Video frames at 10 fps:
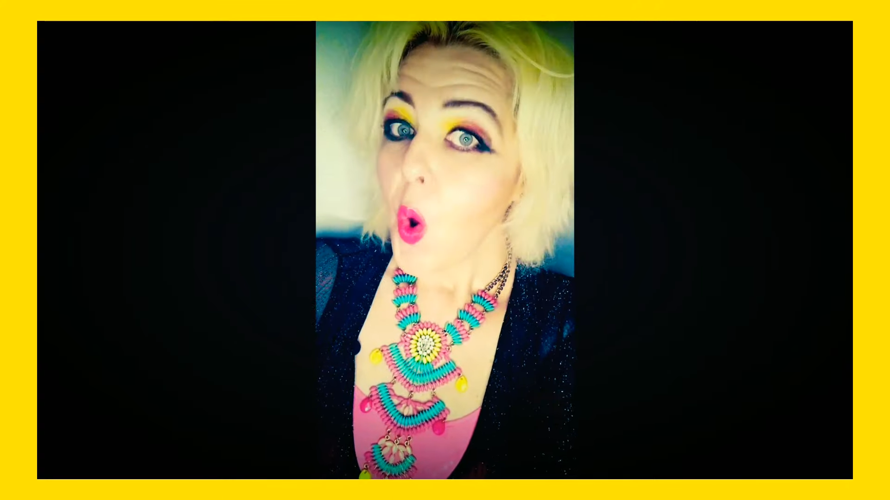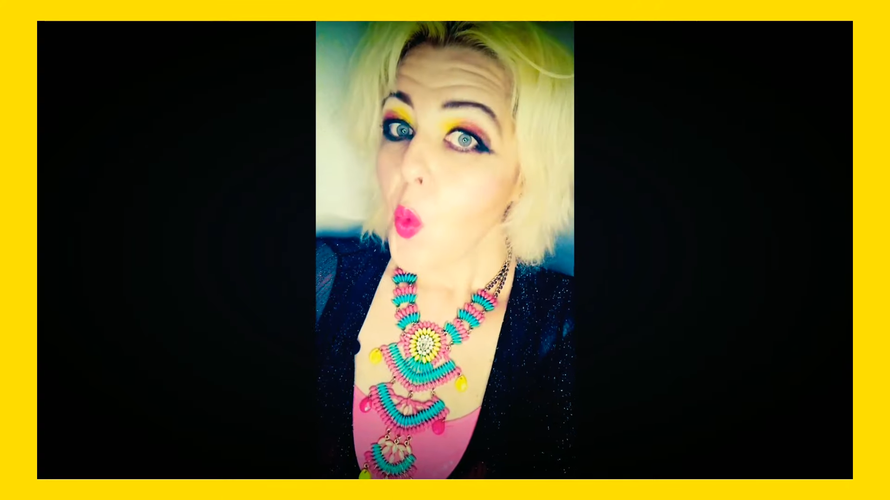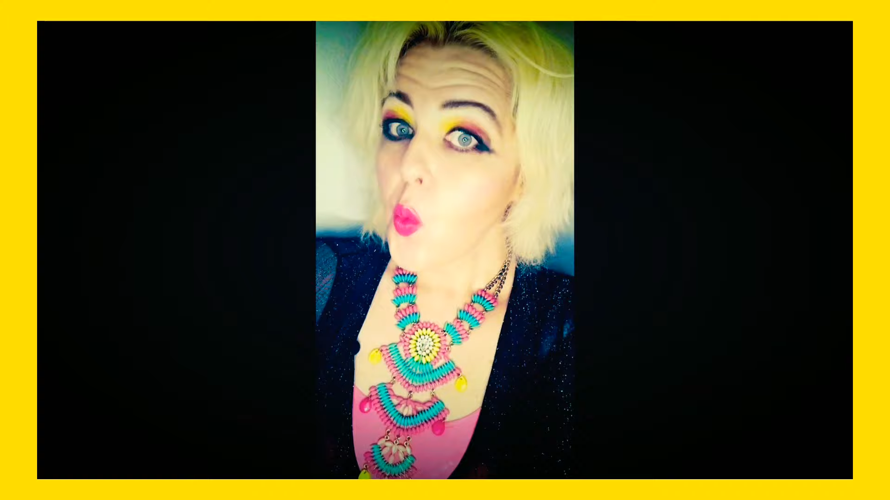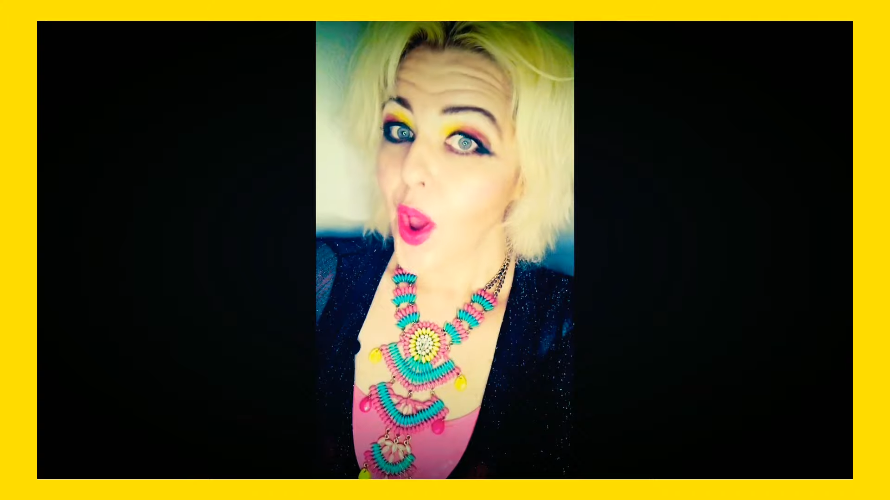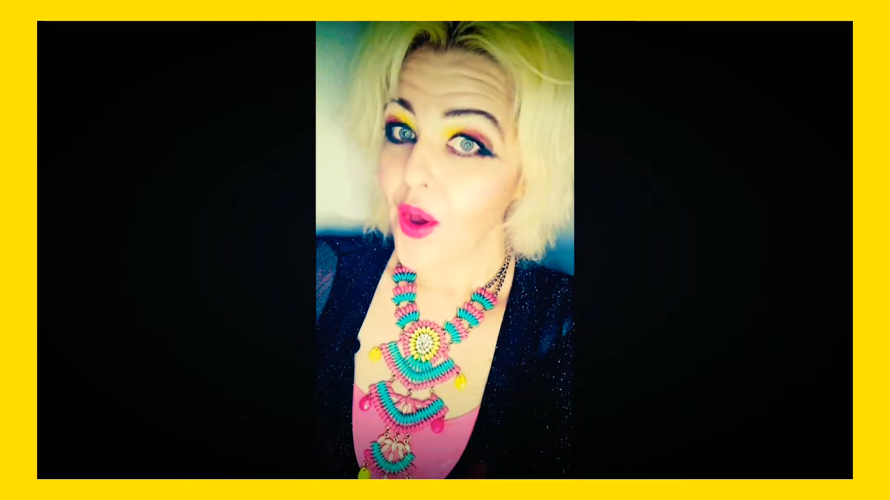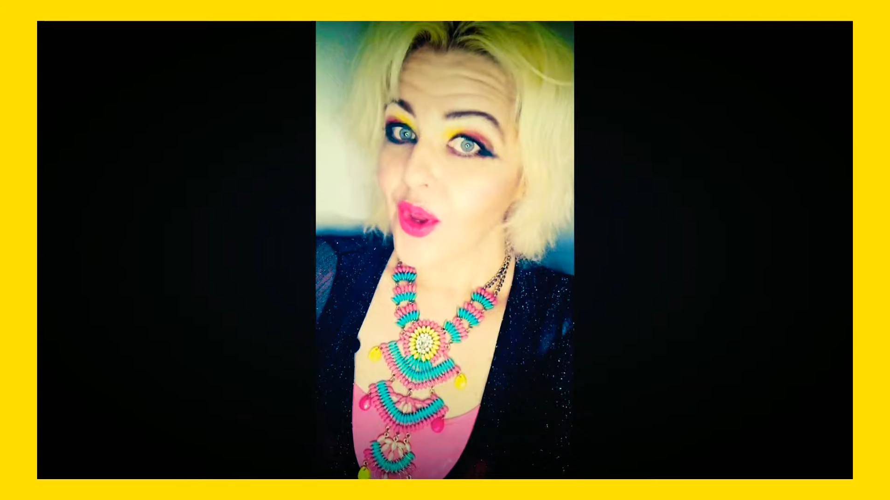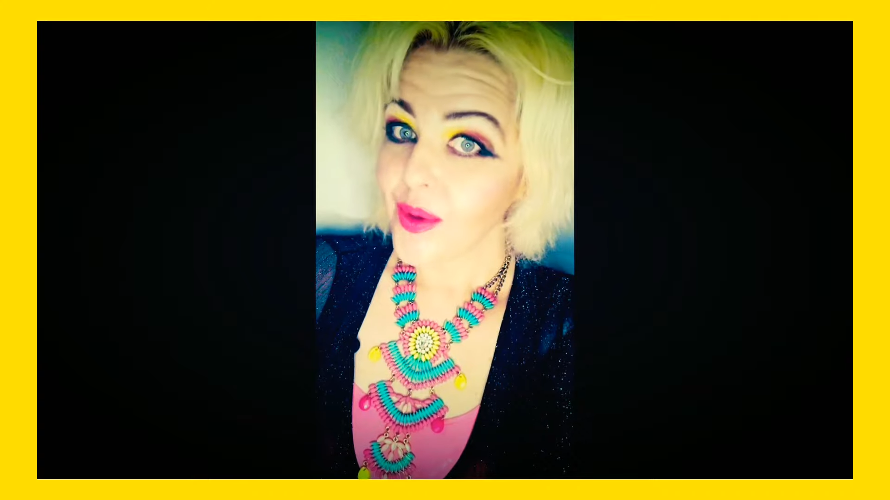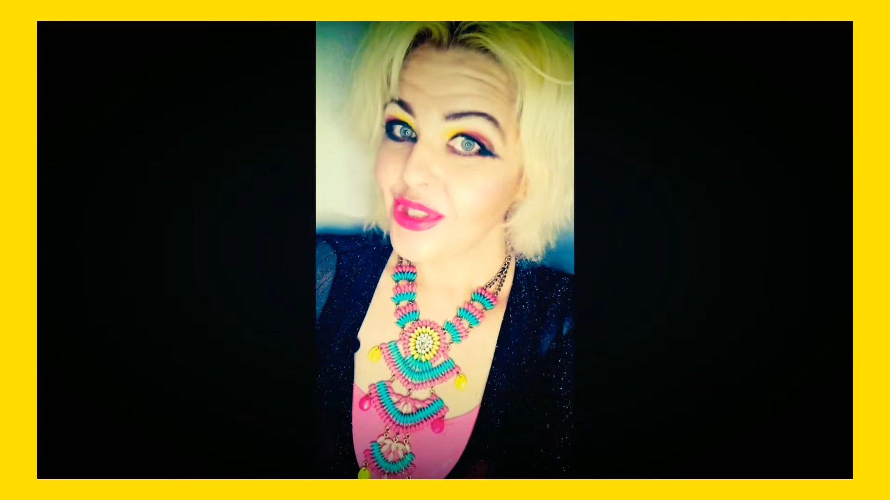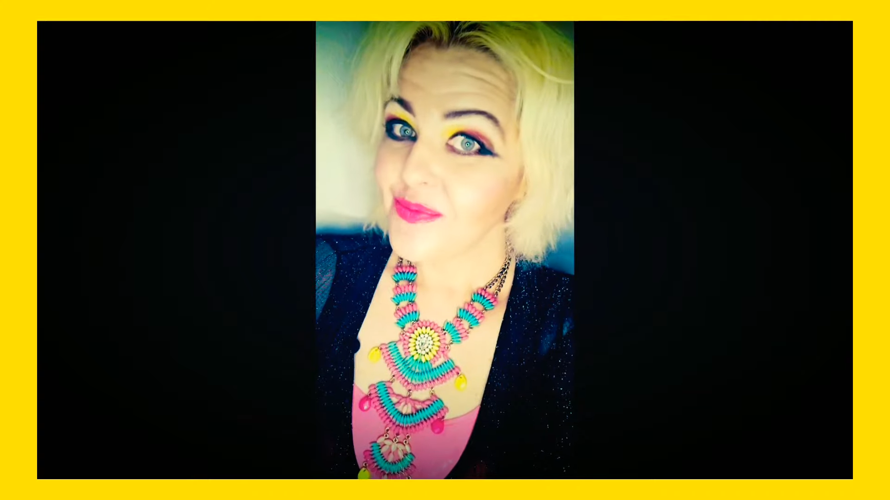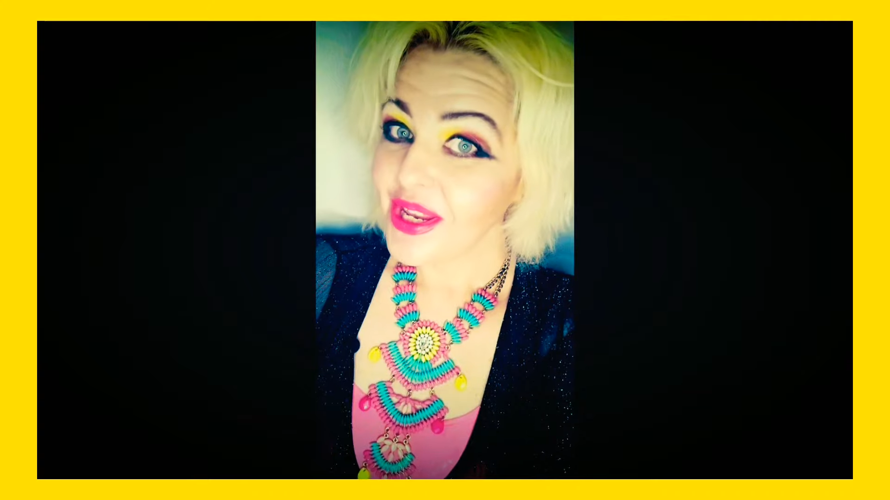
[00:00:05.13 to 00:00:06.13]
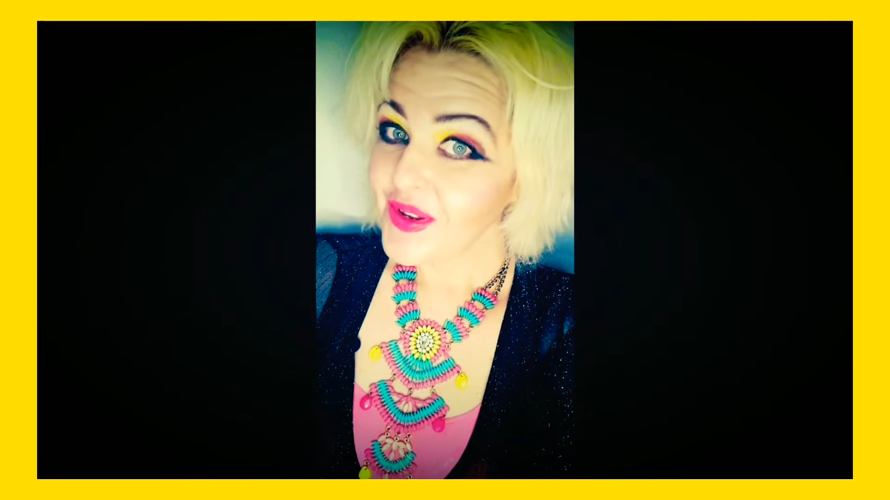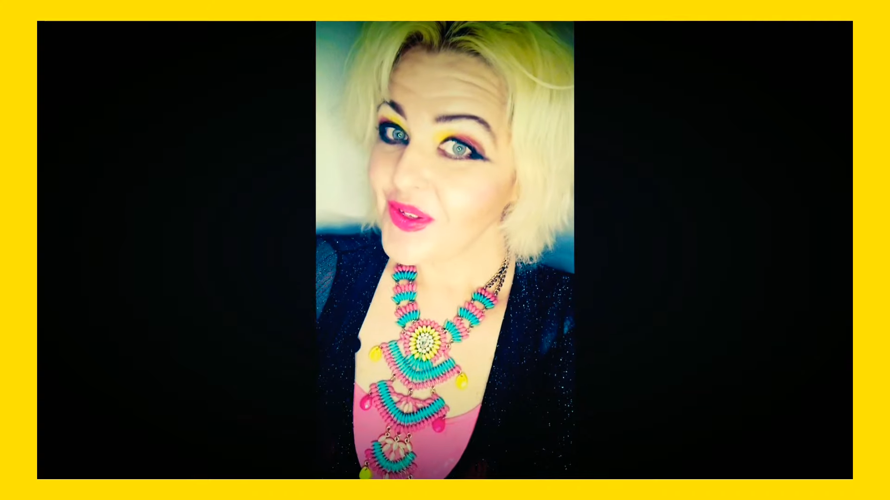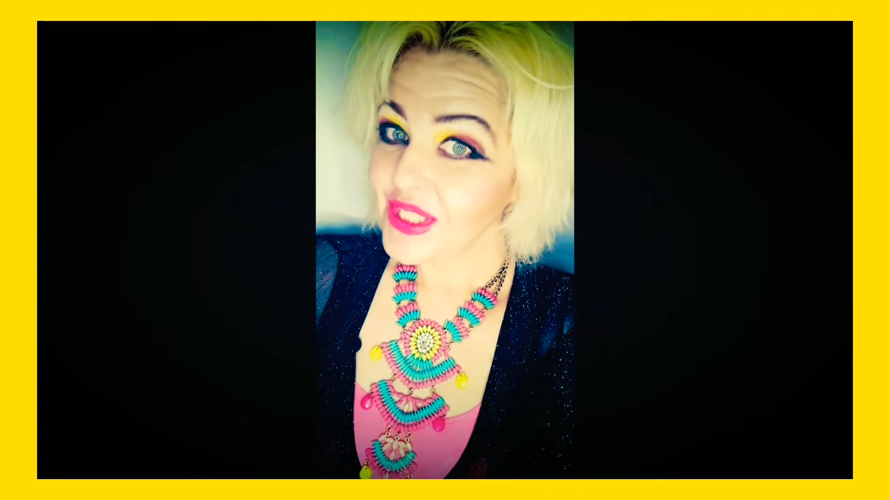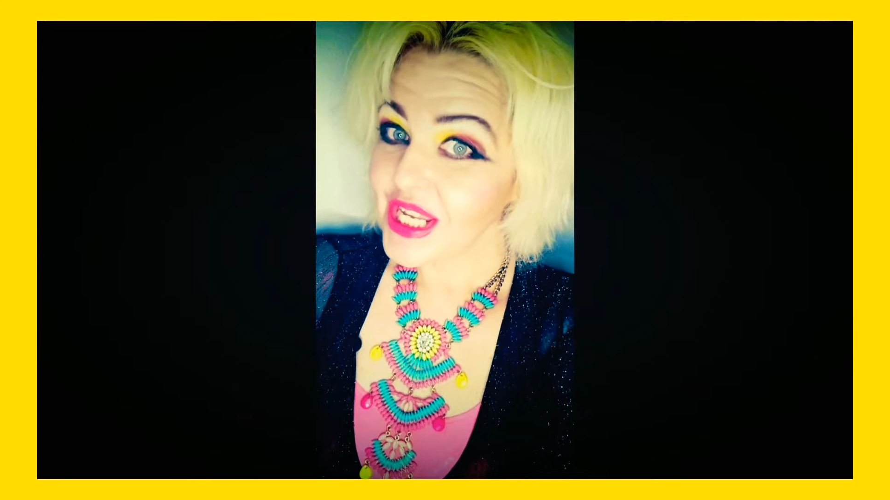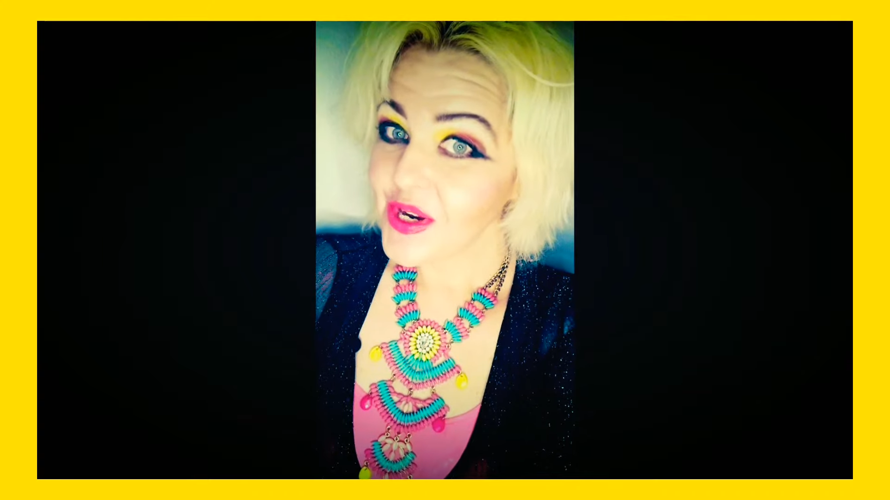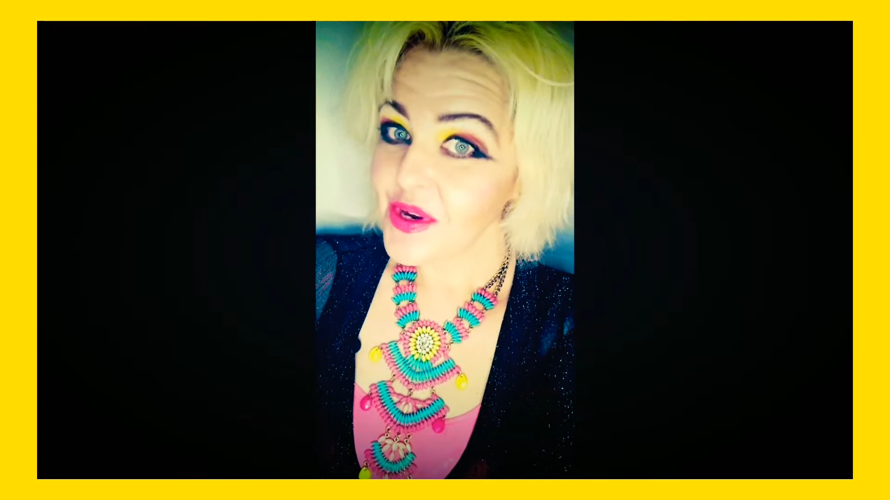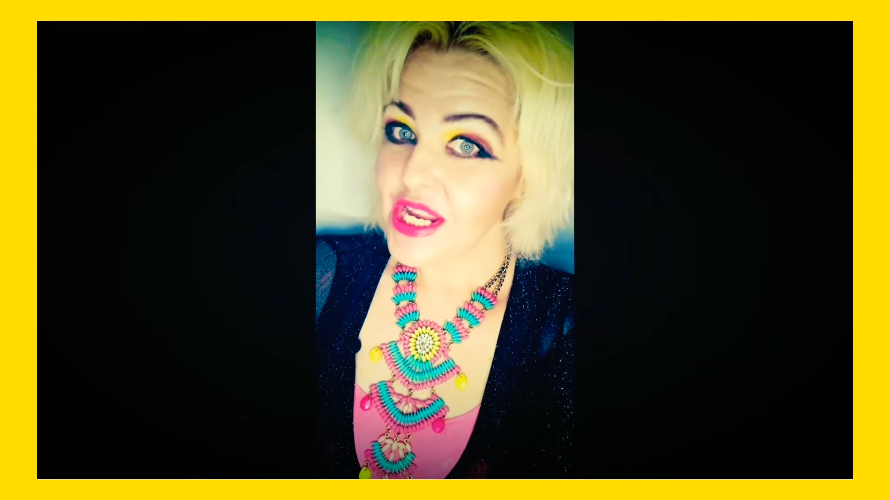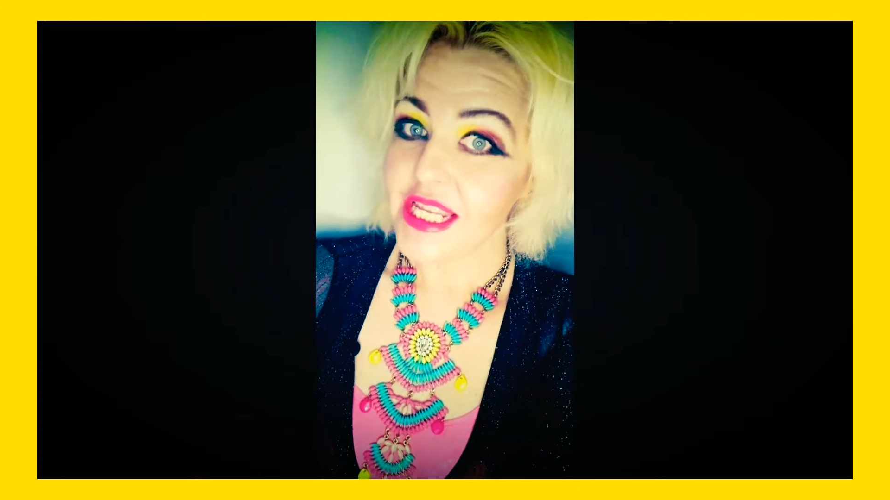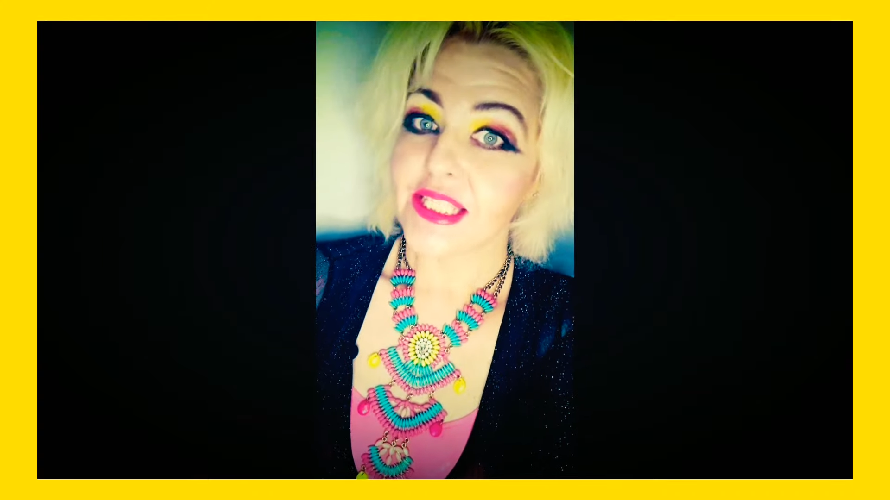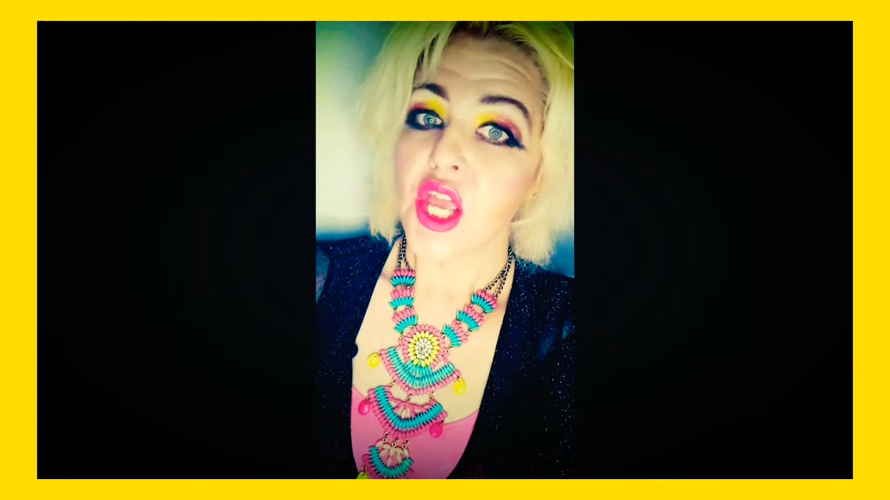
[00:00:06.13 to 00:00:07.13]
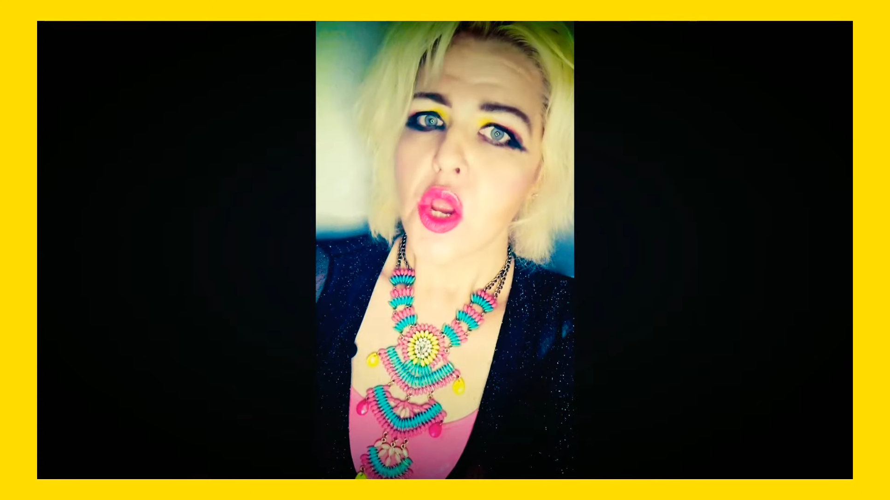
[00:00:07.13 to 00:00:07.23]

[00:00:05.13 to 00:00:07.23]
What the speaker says: Welcome to my new series,